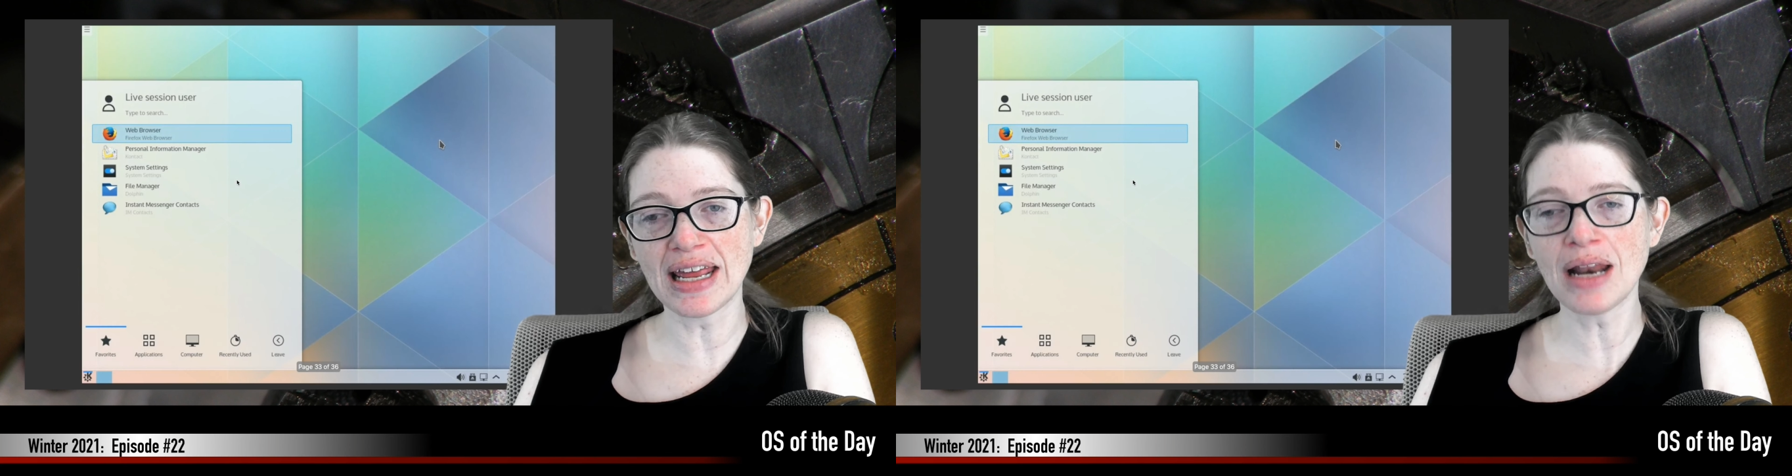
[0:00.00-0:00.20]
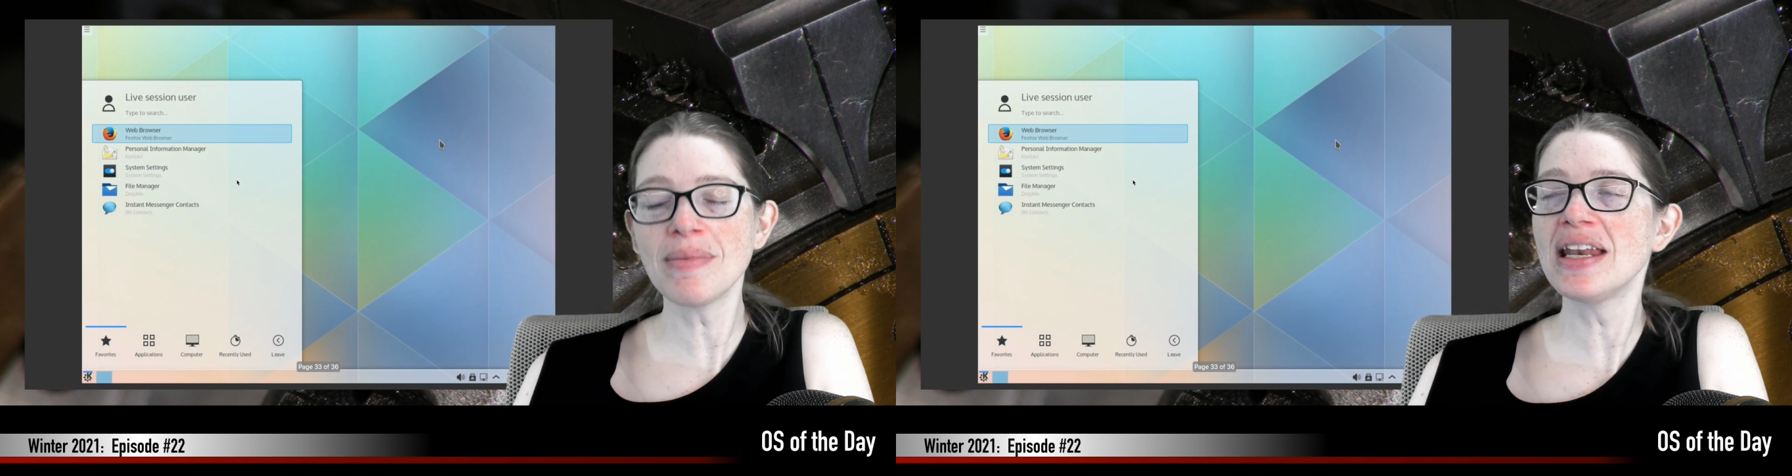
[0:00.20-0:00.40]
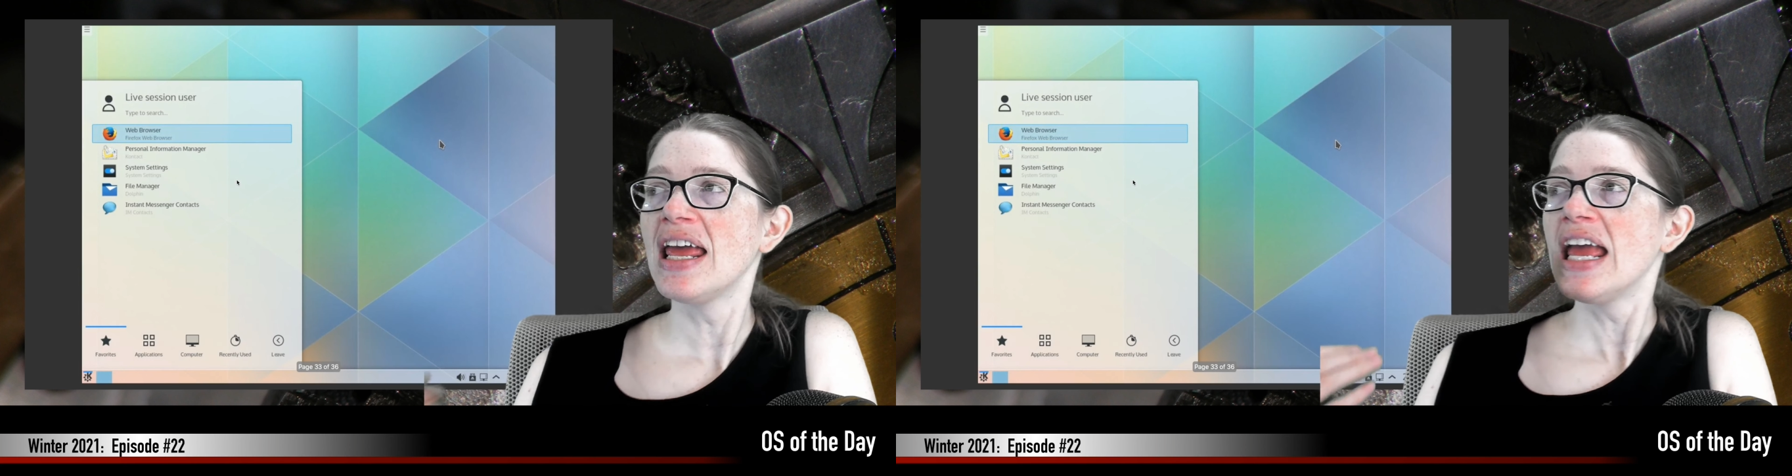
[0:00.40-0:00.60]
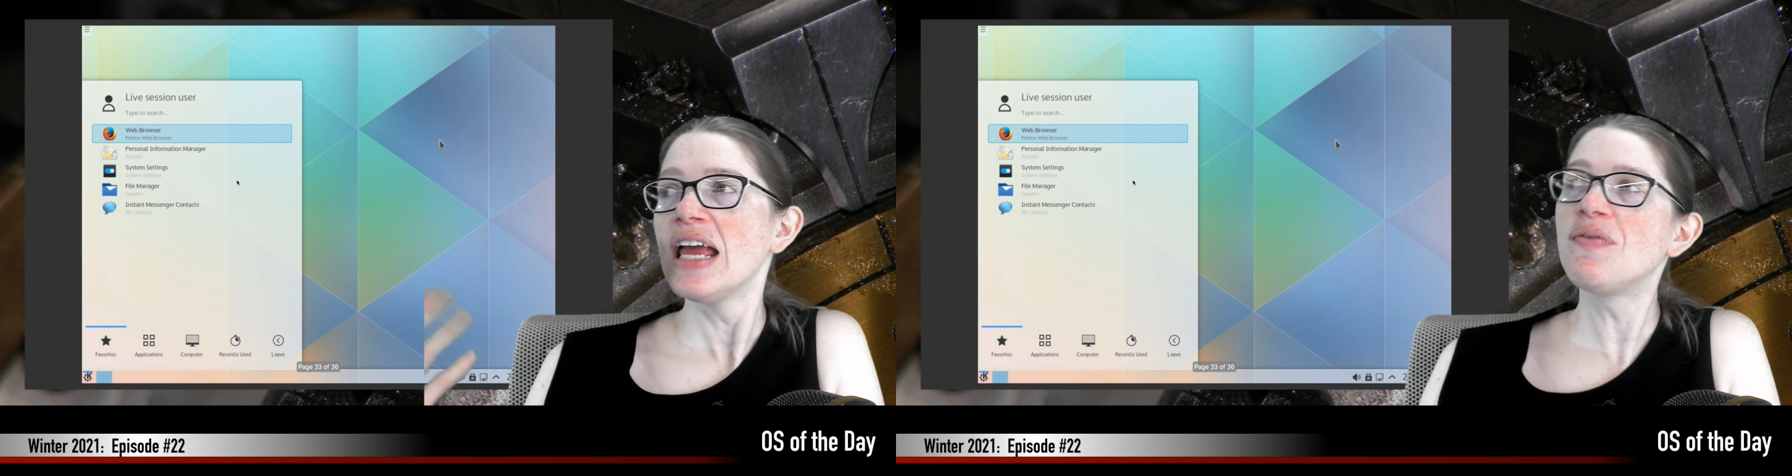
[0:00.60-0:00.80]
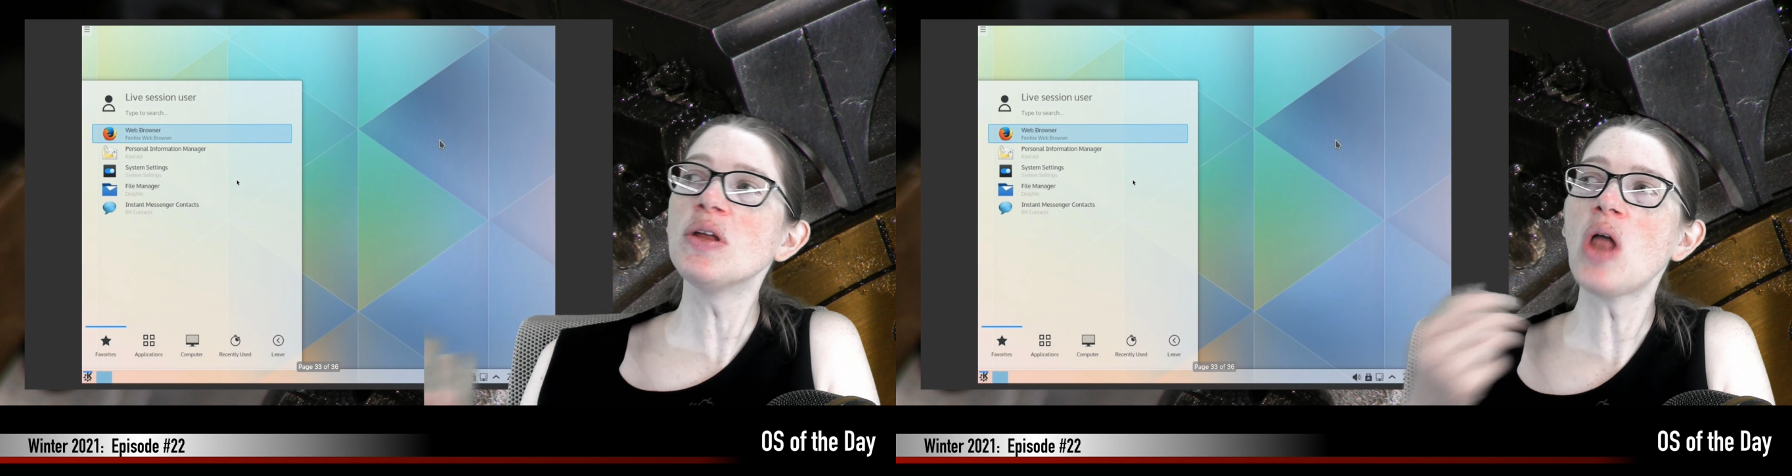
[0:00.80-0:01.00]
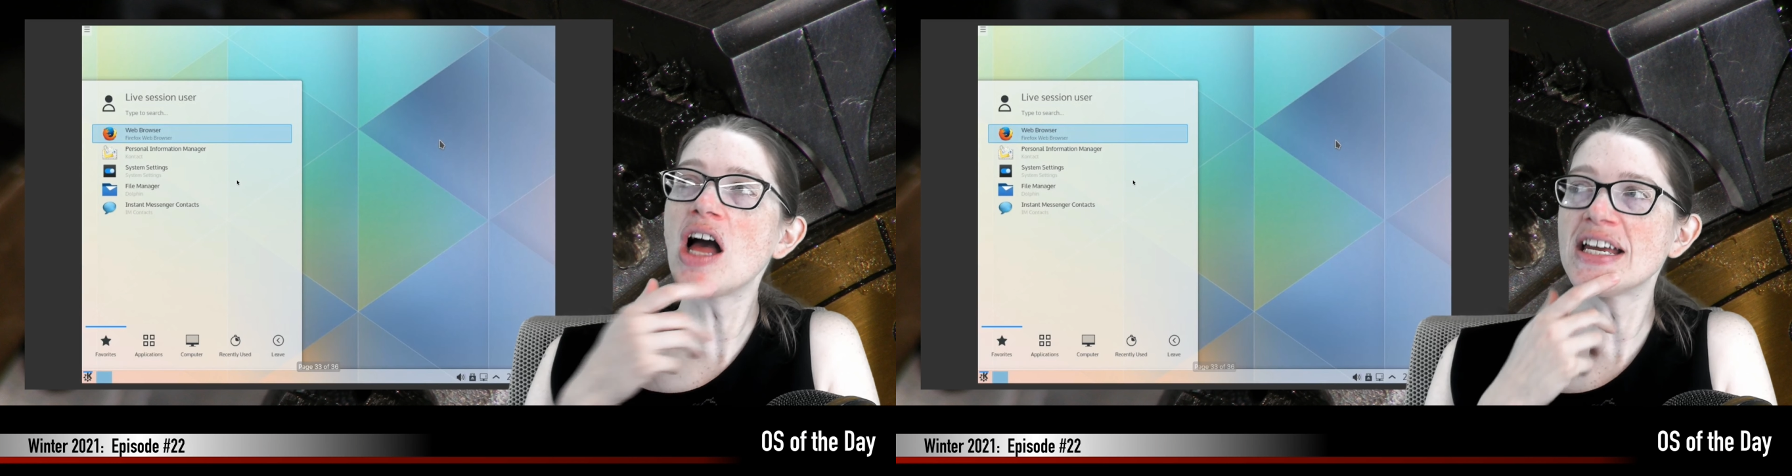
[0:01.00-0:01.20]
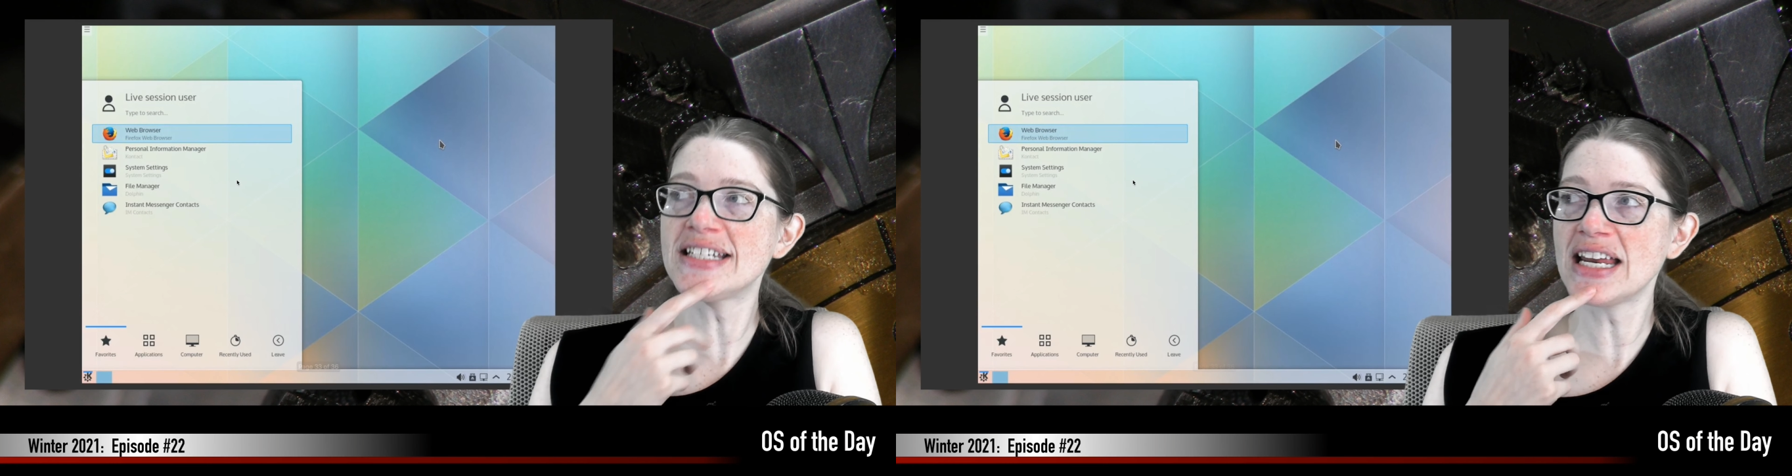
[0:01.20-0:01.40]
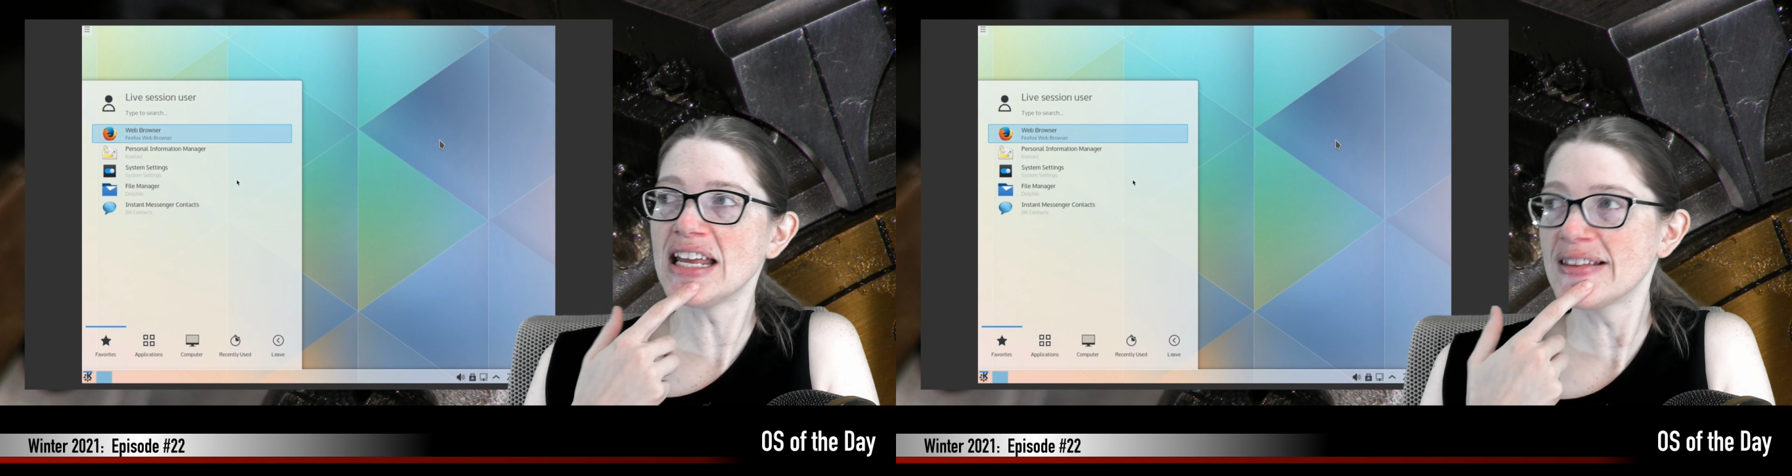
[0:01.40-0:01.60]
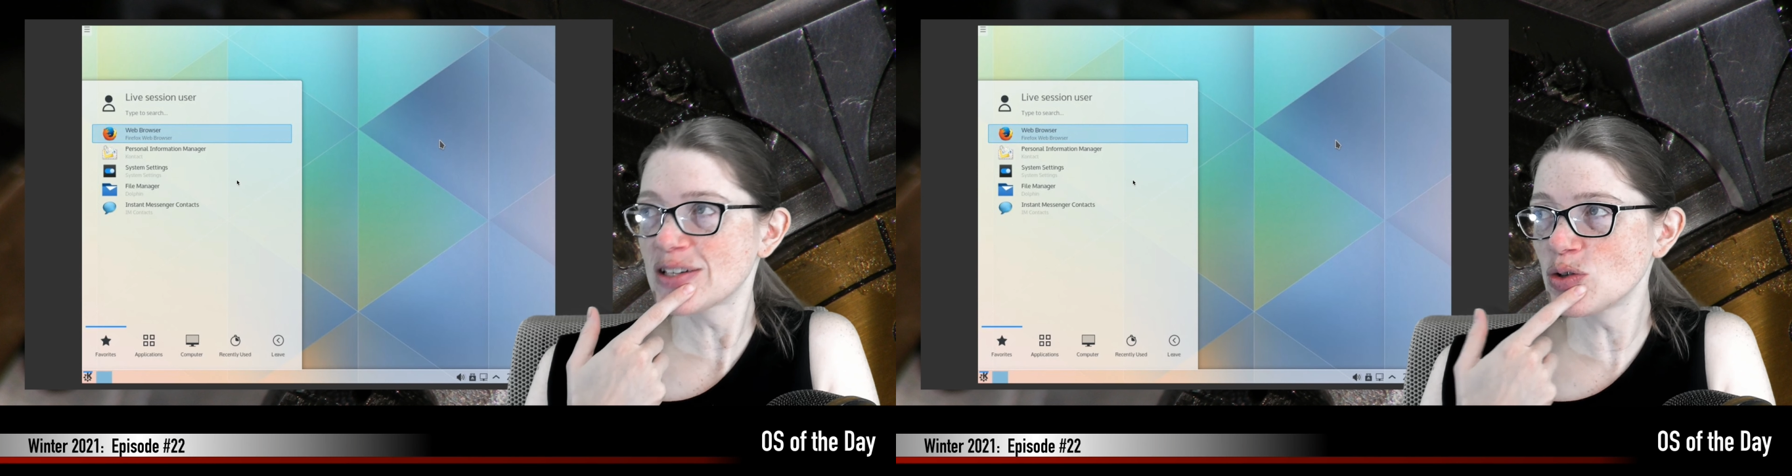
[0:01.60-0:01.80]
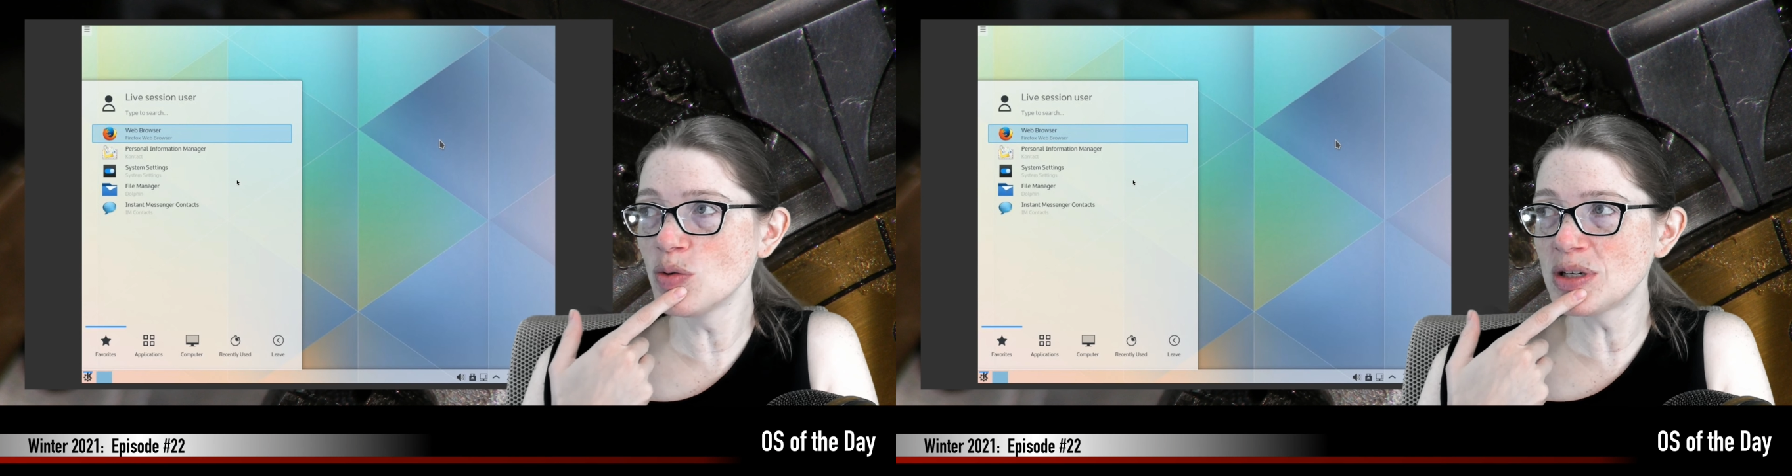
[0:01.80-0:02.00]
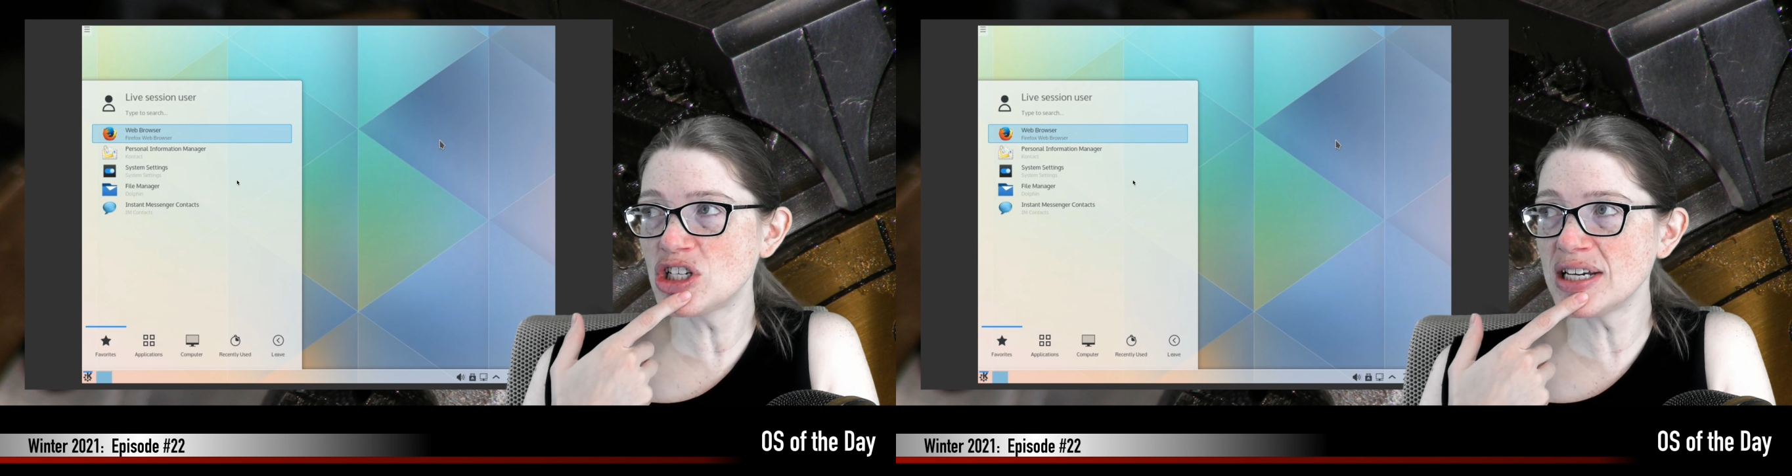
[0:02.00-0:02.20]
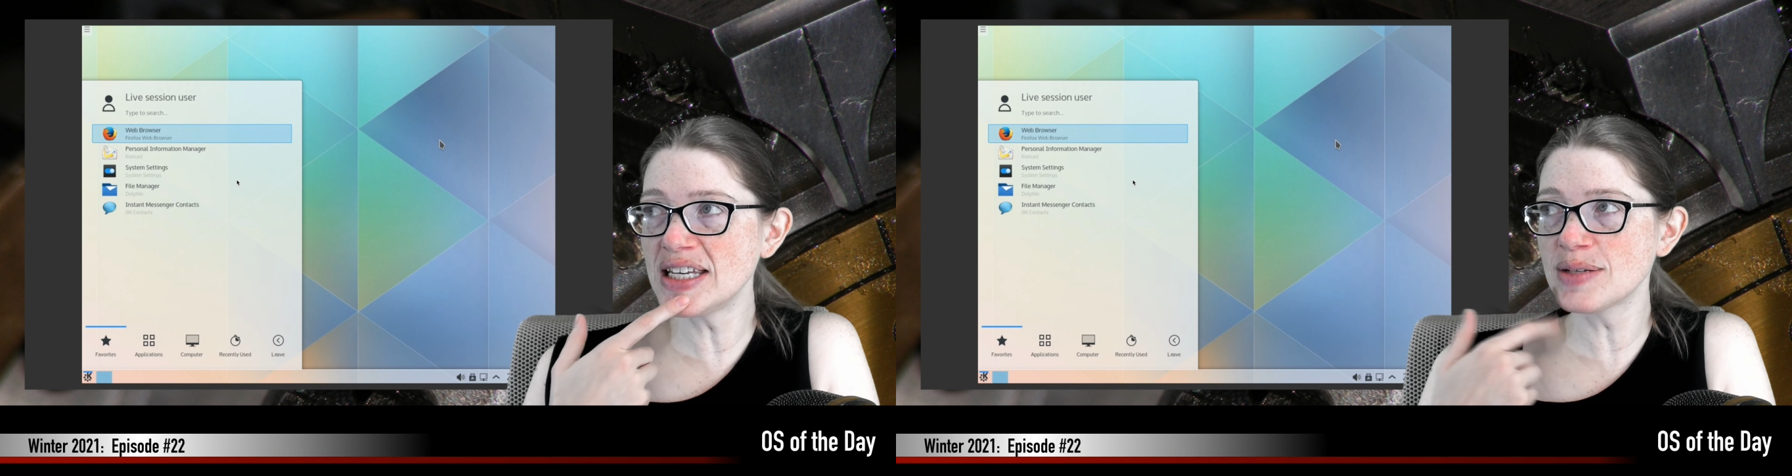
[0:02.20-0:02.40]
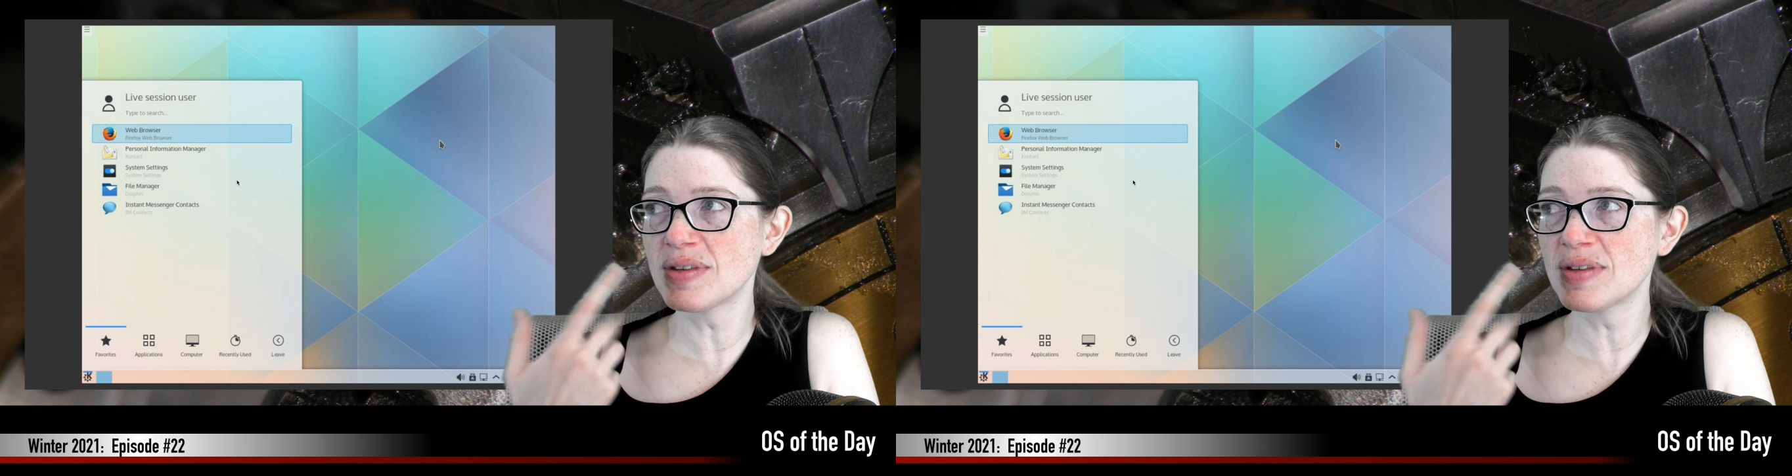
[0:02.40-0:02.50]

And I mean, if you log into any of the school machines